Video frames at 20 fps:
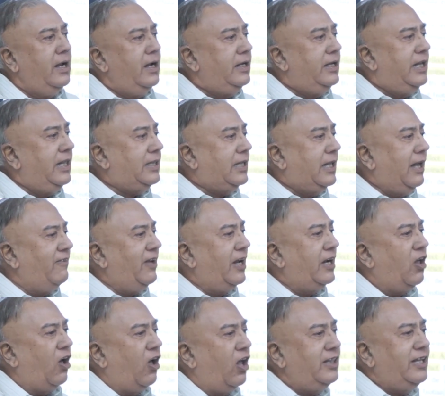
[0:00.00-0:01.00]
discovered
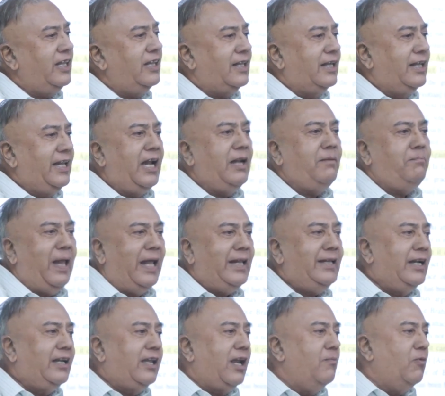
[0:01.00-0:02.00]
all this great
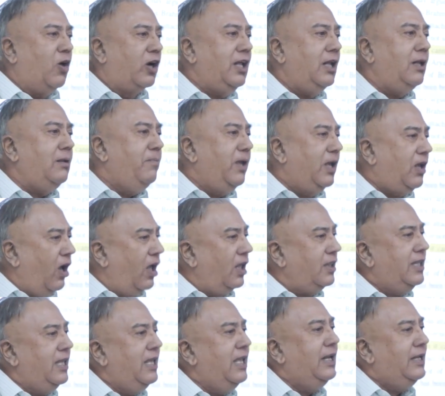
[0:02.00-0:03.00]
planetary model
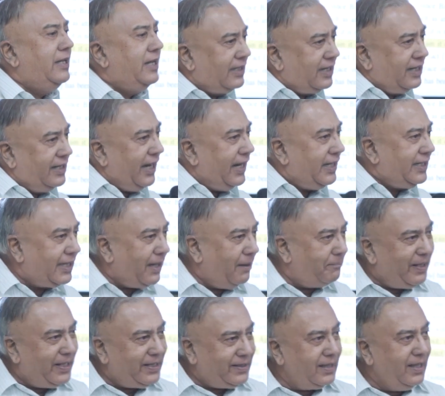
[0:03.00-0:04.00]
because he did great
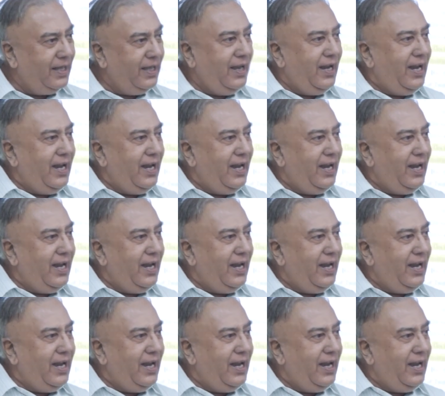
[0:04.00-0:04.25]
tapas,